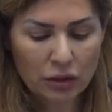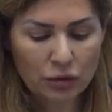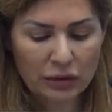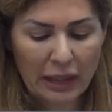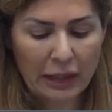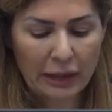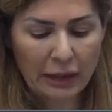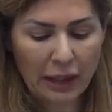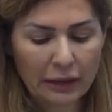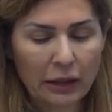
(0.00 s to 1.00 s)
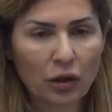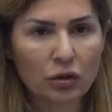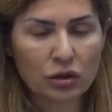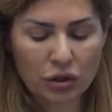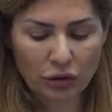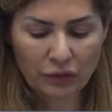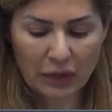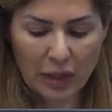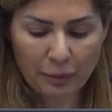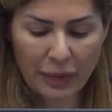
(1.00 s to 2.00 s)
Today, at the launching of
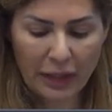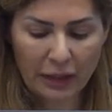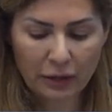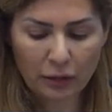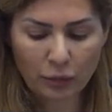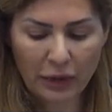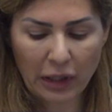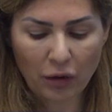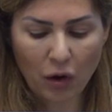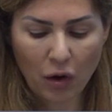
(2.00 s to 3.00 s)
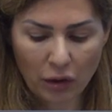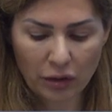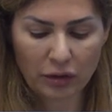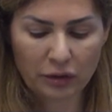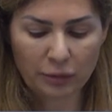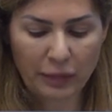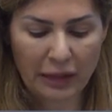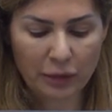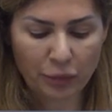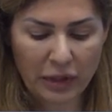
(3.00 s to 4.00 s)
the campaign, we are honored by
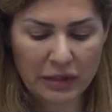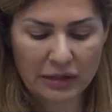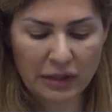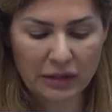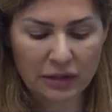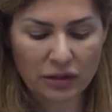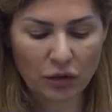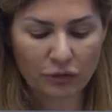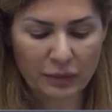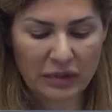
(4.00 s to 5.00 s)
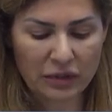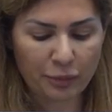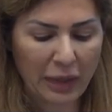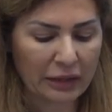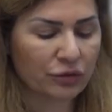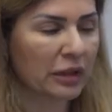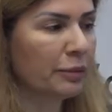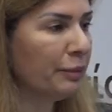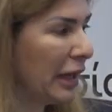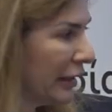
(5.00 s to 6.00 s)
the presence of Mr. Patrick
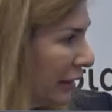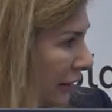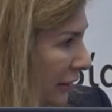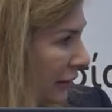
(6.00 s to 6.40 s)
Penix,